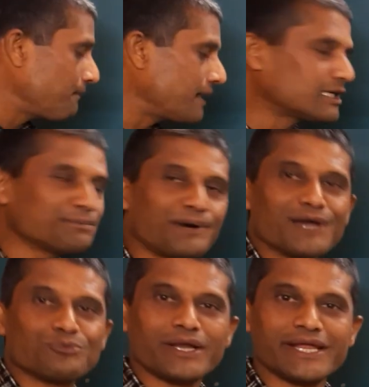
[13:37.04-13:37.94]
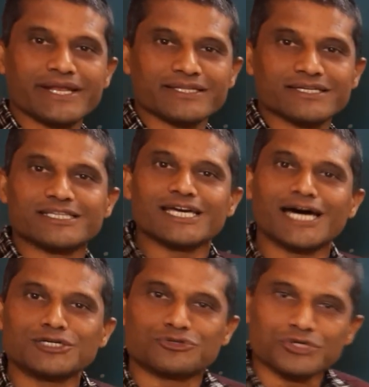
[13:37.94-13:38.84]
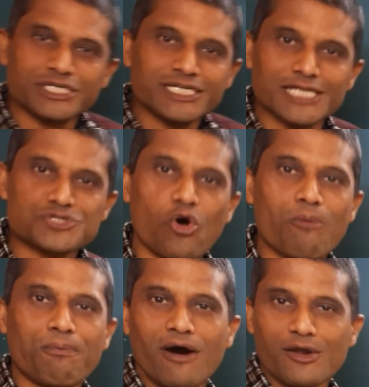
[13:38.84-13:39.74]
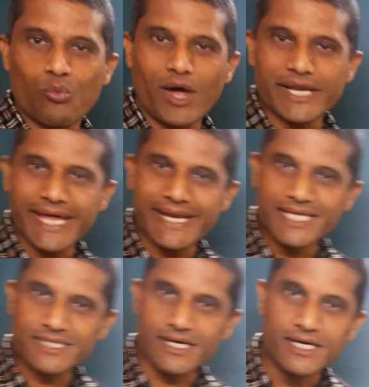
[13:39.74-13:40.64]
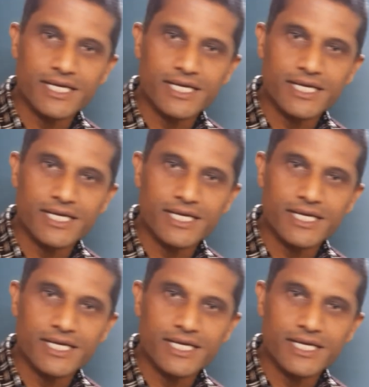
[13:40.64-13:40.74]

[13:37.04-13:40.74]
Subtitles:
meant for one another. They are doing a job for one another.